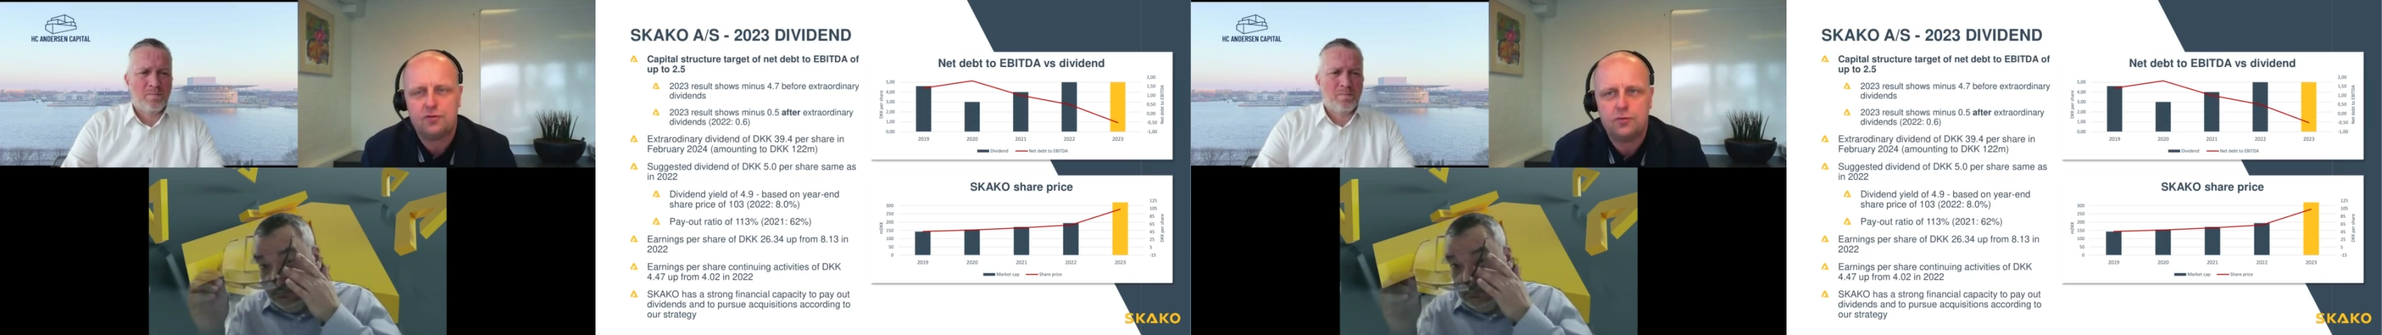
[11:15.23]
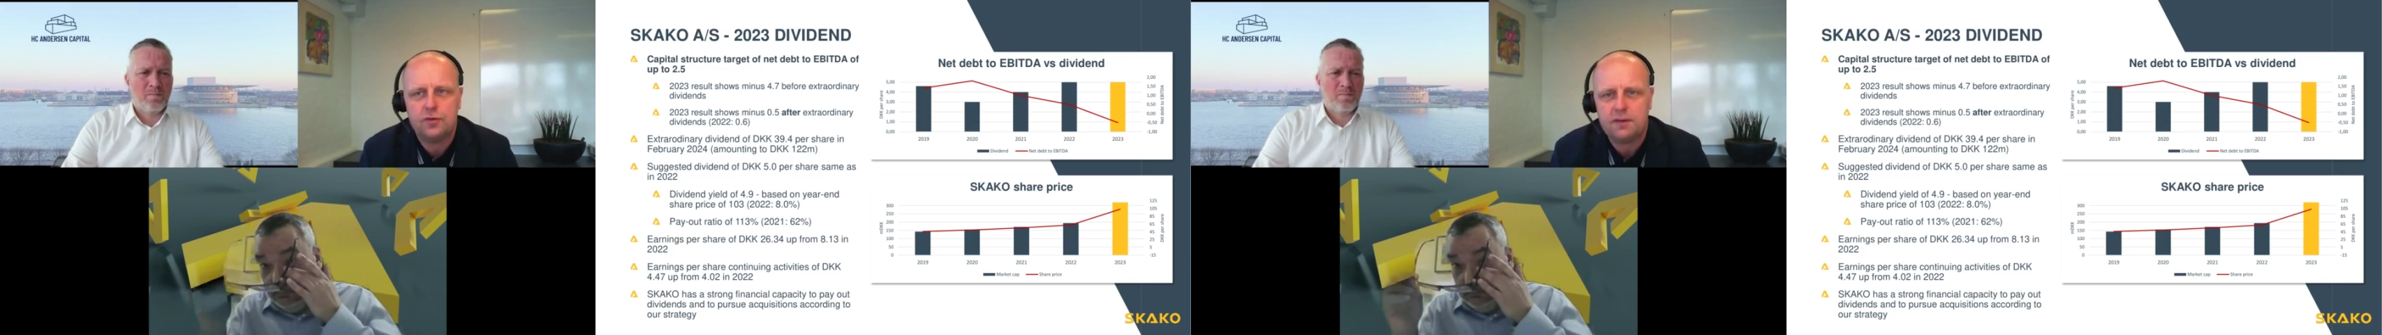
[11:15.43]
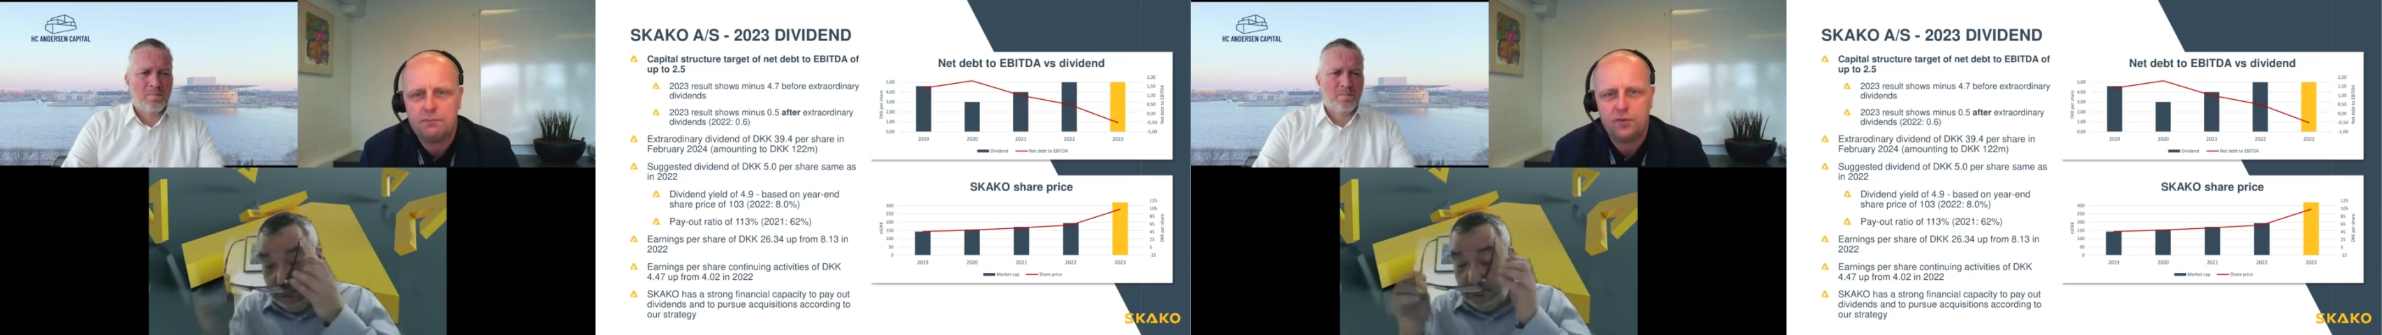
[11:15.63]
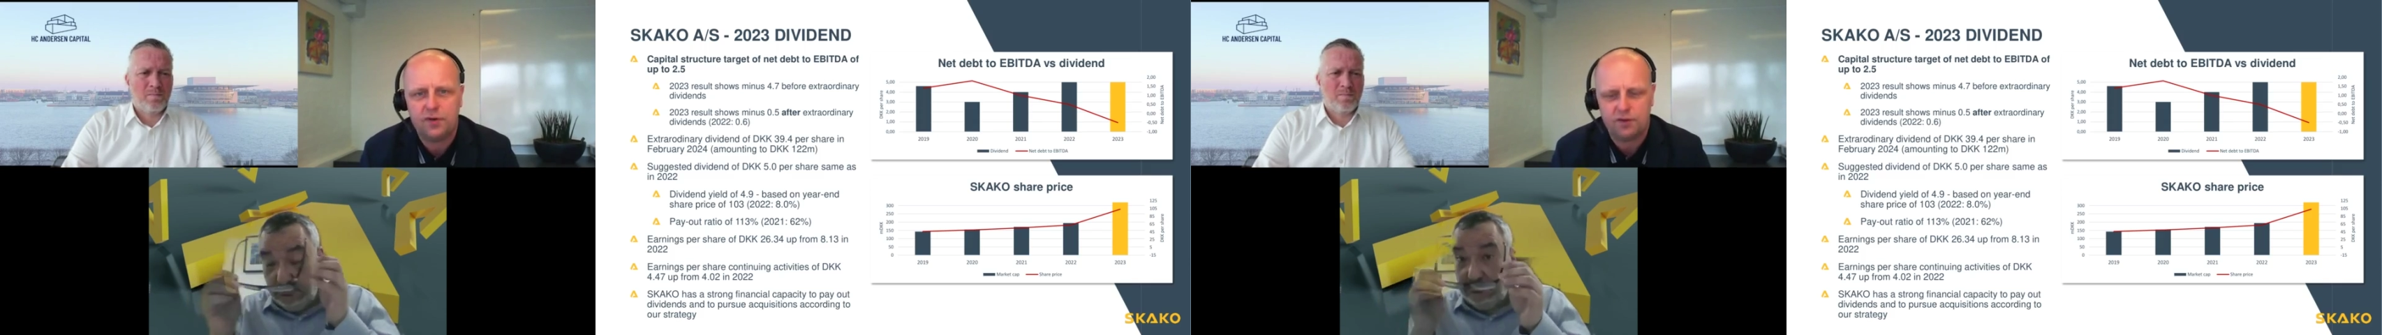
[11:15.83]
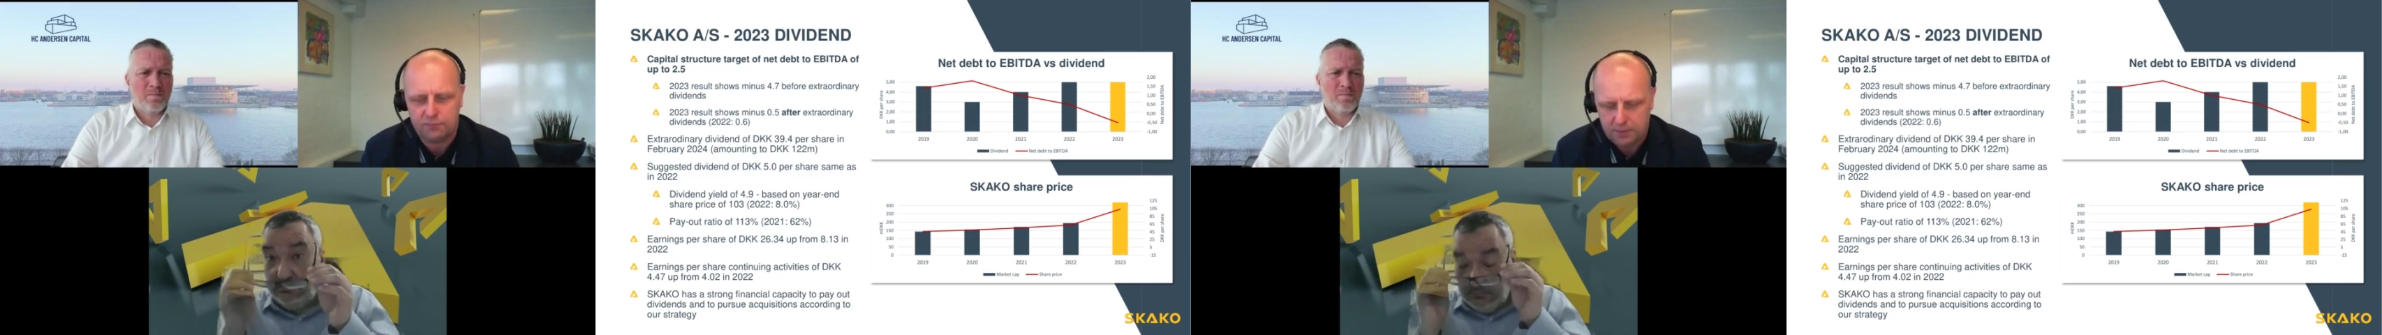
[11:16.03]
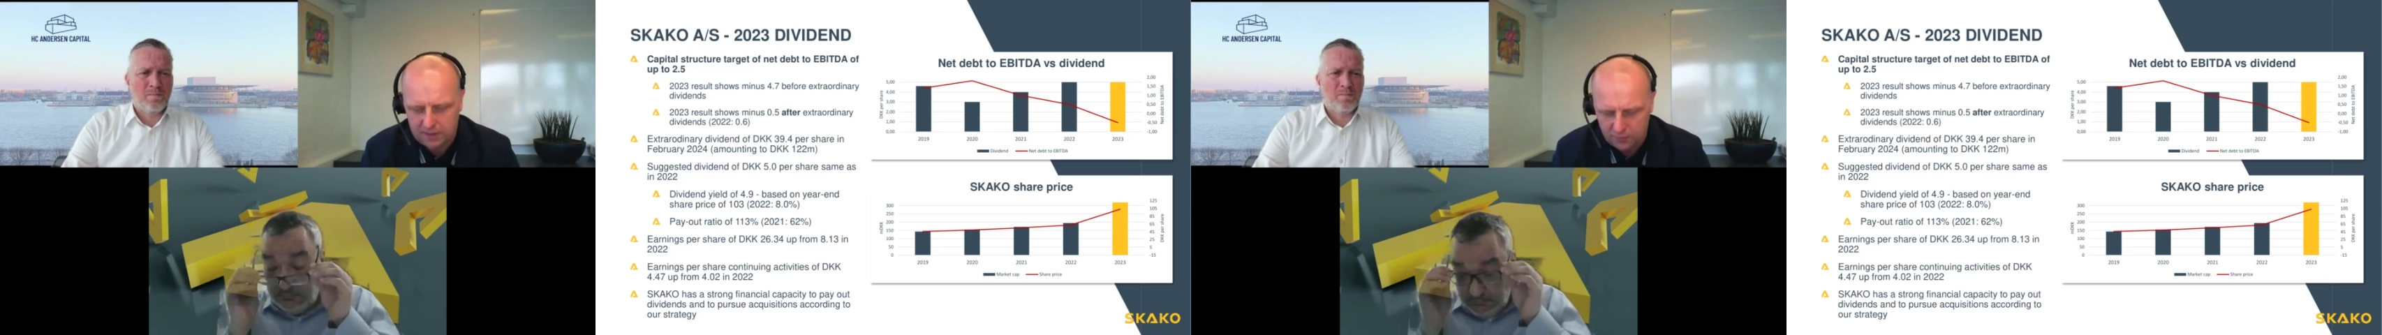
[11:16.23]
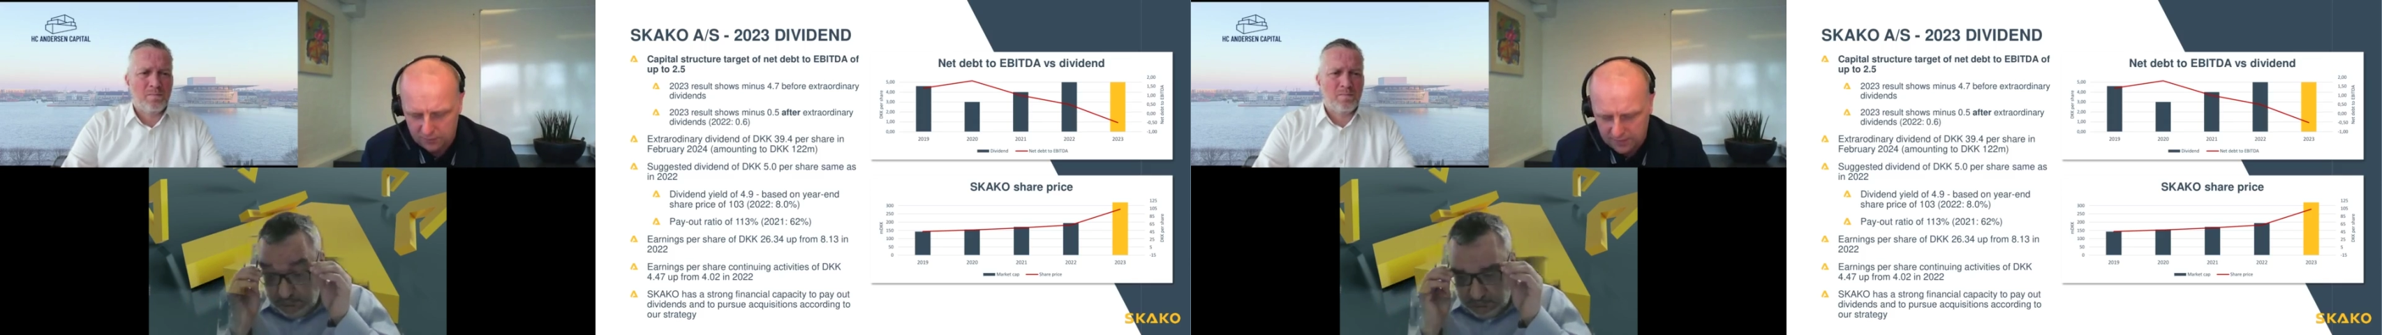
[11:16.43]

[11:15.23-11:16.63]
to a previous period,